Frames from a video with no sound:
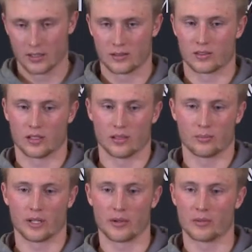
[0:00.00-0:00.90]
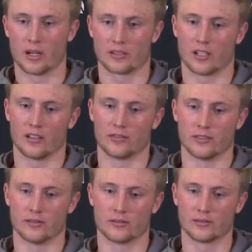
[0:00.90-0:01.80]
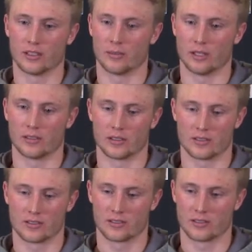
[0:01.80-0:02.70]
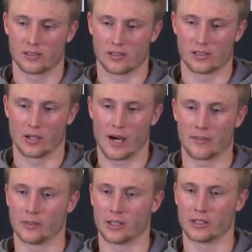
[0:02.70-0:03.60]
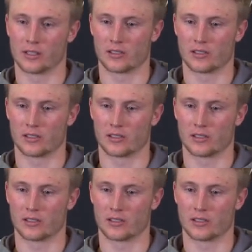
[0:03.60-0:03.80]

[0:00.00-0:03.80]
just to play with it myself, and I mean, just go after it.